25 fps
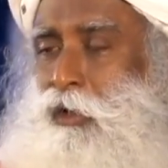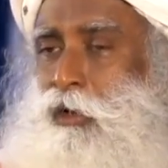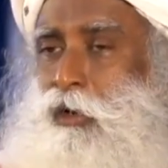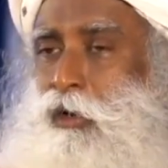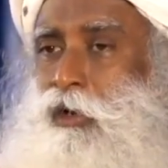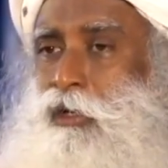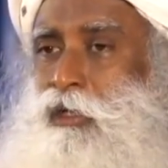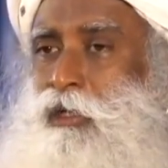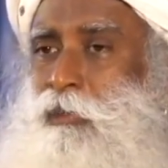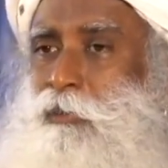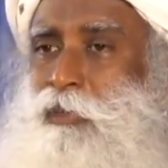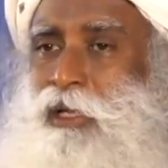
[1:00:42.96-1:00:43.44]

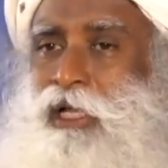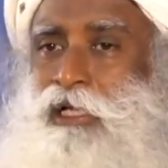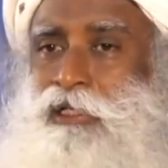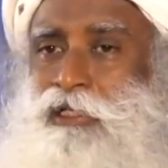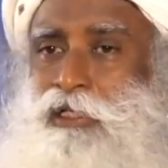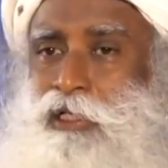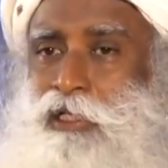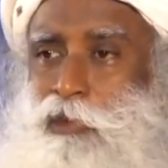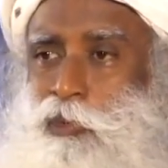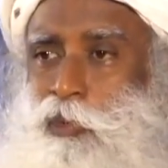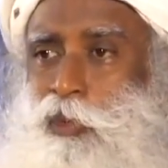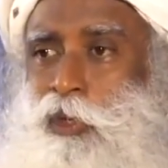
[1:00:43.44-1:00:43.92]
All the
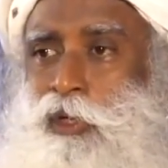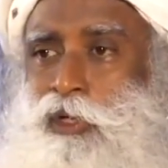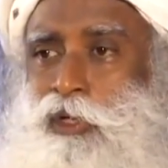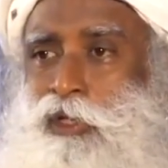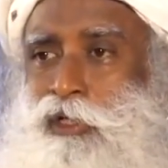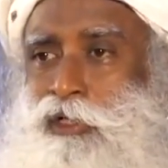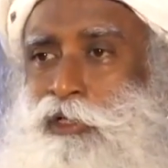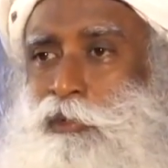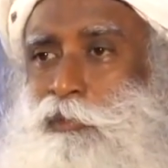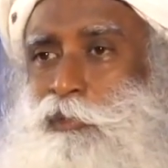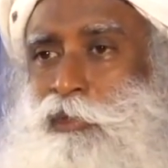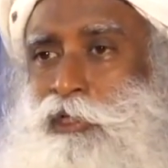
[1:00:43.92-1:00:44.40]
plastic
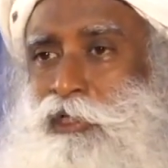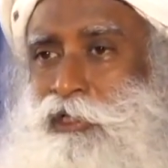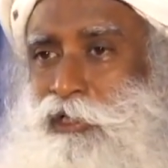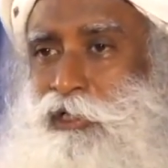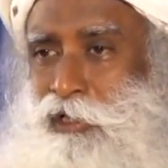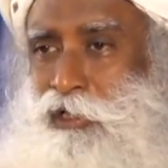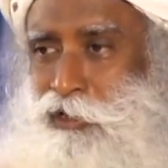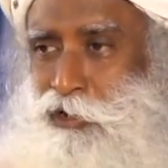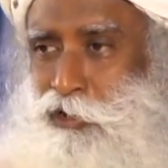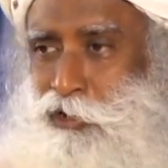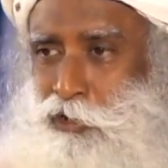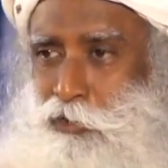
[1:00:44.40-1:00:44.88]
warriors, please
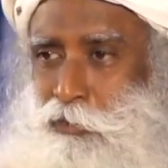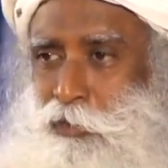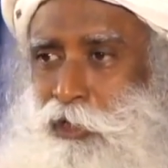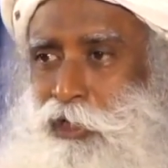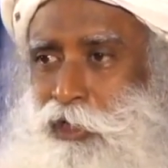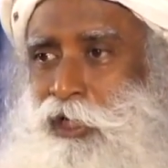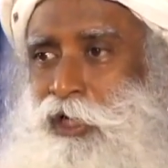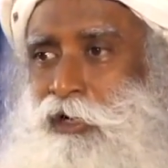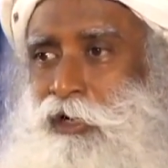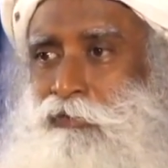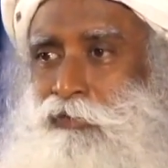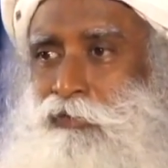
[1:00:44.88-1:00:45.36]
listen to me
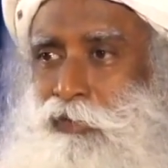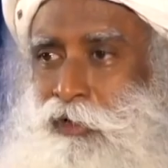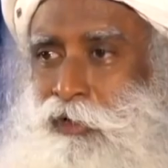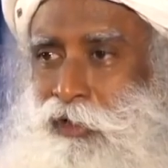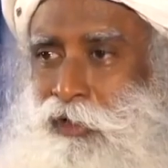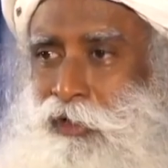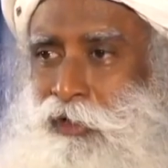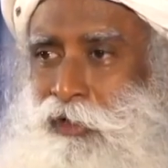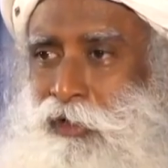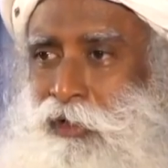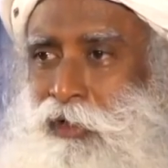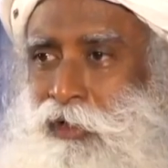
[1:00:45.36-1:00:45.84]
carefully.
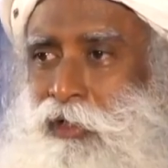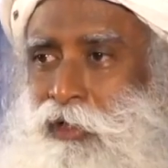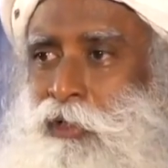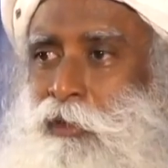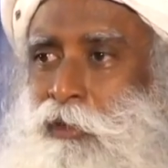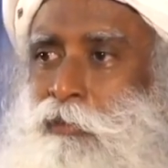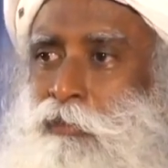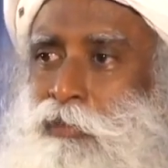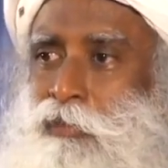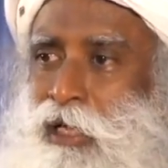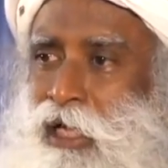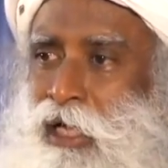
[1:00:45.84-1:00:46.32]

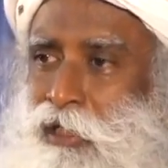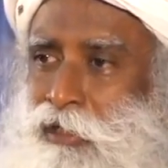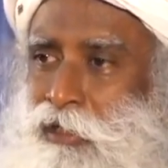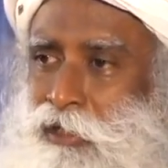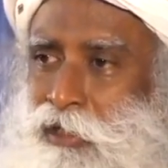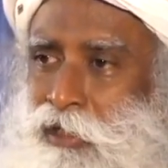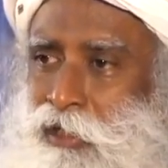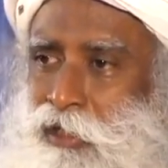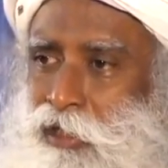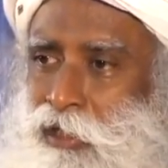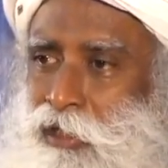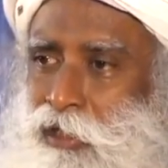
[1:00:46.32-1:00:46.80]

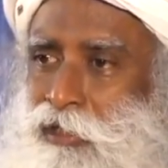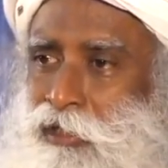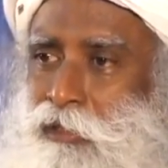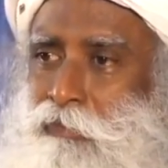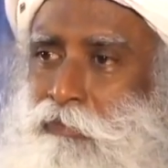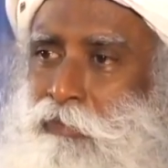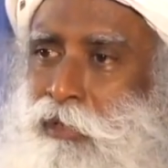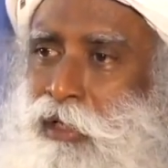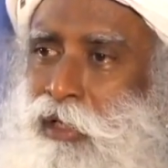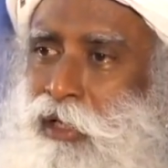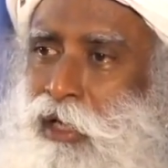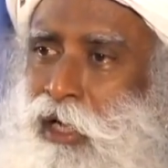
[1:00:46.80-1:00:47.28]
Plastic is a
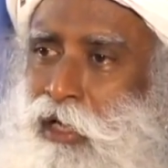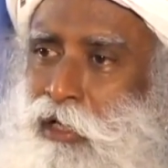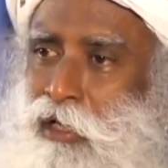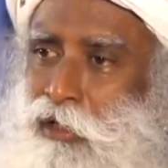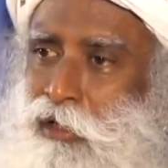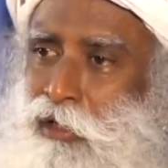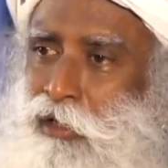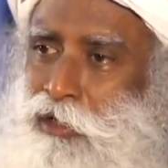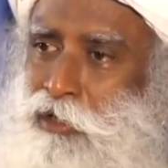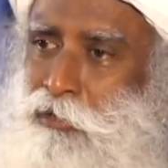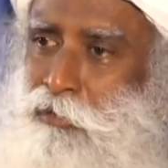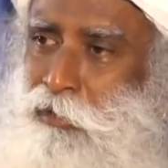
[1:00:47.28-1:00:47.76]

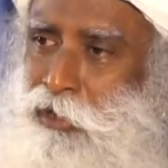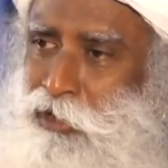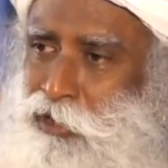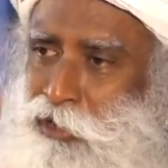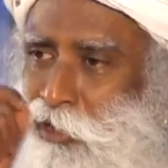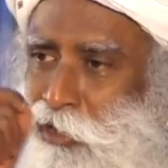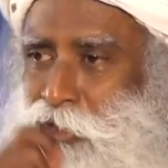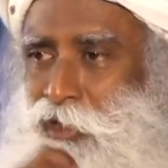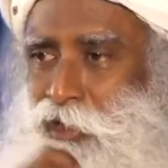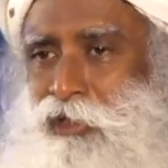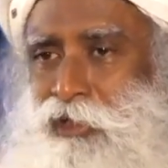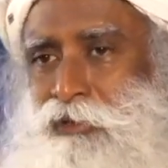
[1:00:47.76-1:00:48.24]
miraculous
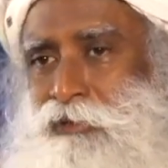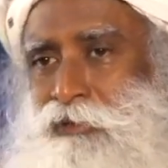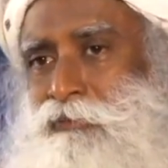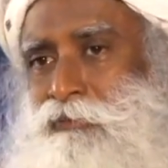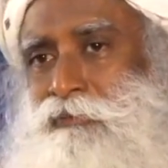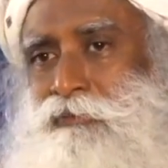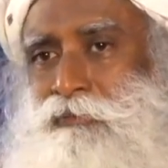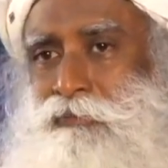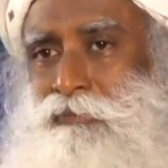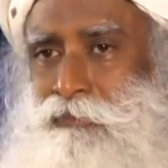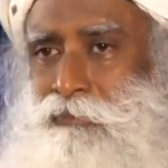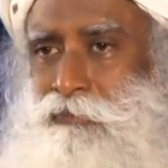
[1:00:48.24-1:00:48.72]
material.
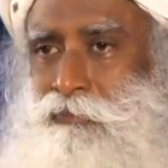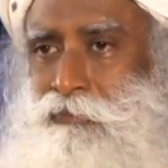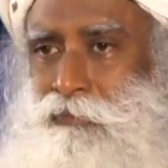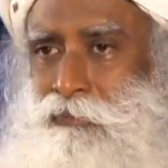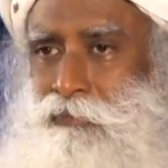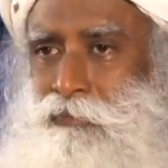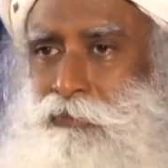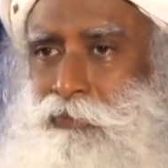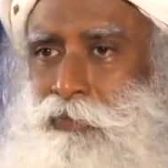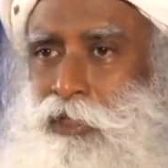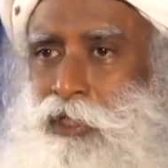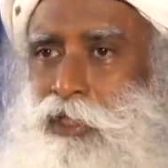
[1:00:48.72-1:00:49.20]

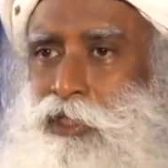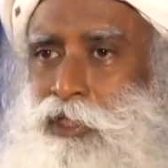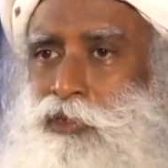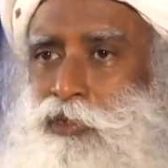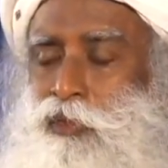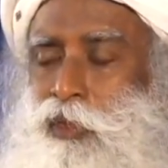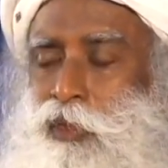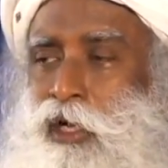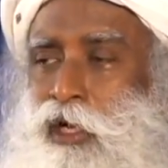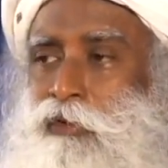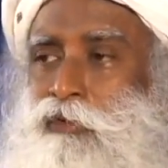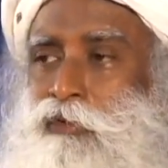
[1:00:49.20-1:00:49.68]
It's
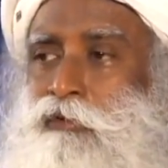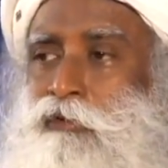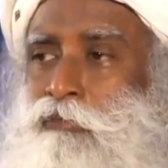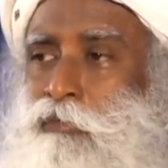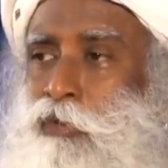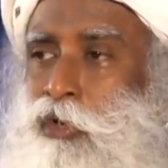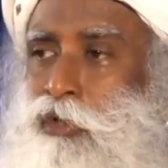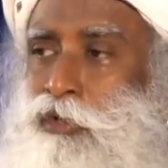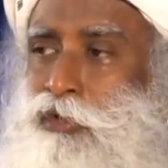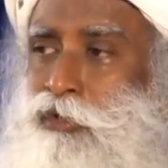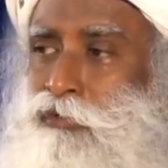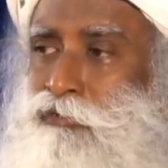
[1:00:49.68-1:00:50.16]
one of the
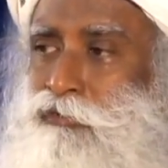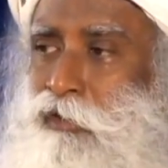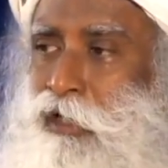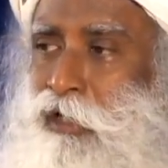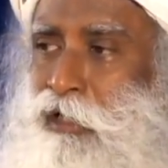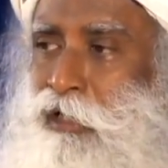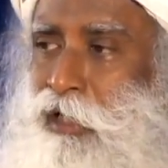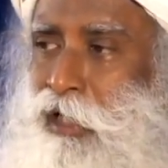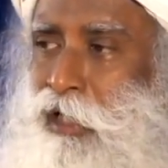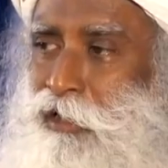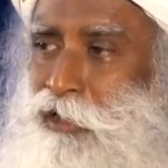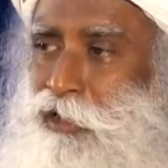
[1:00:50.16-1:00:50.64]
most
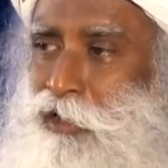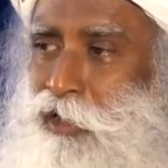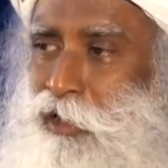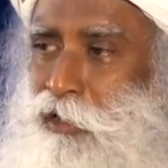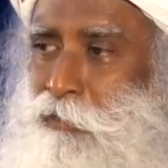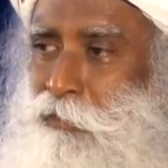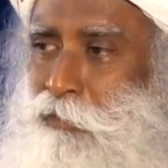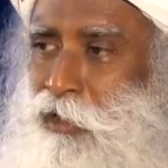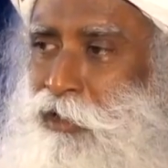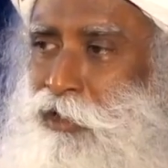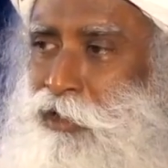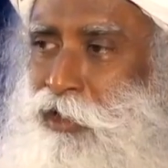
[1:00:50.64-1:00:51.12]

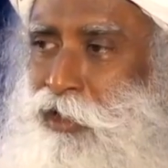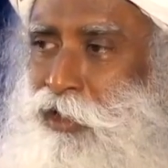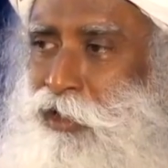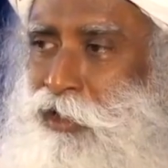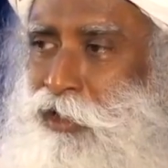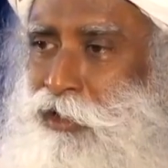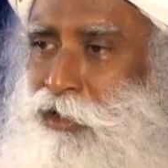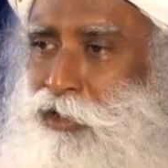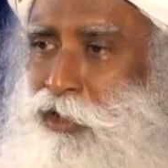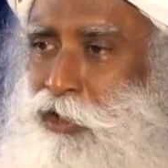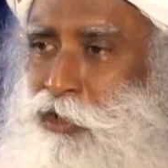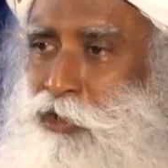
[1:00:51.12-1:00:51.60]
fantastic
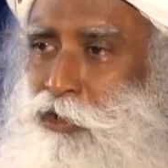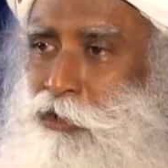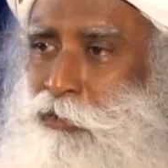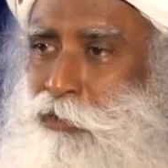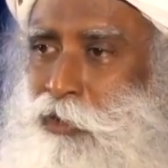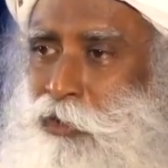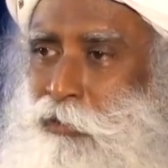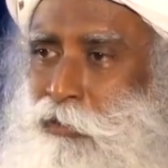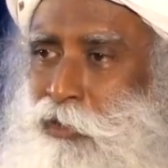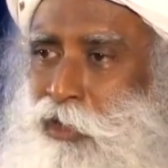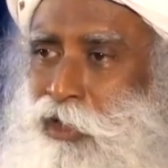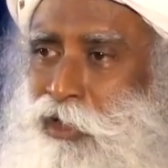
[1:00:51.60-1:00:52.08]
materials that
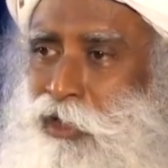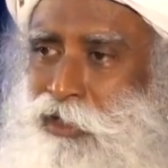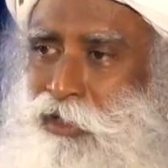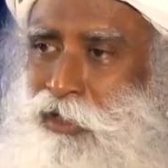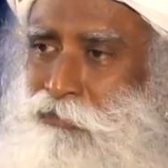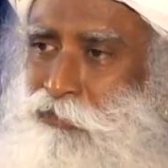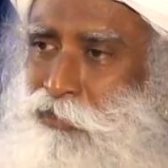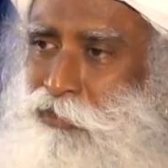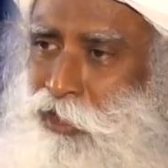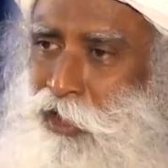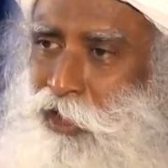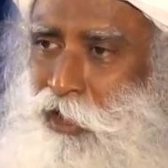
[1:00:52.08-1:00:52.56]
human beings
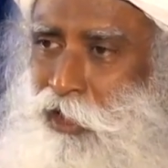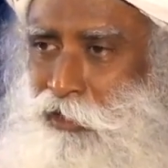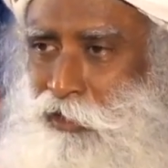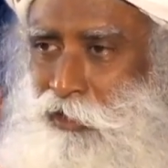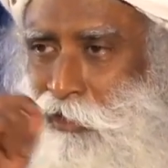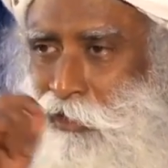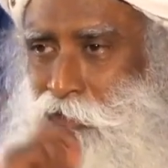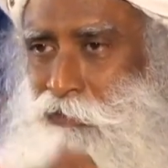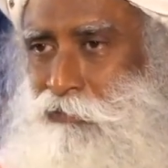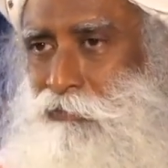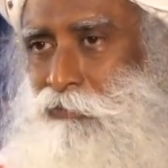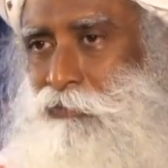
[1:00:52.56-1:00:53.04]
have created.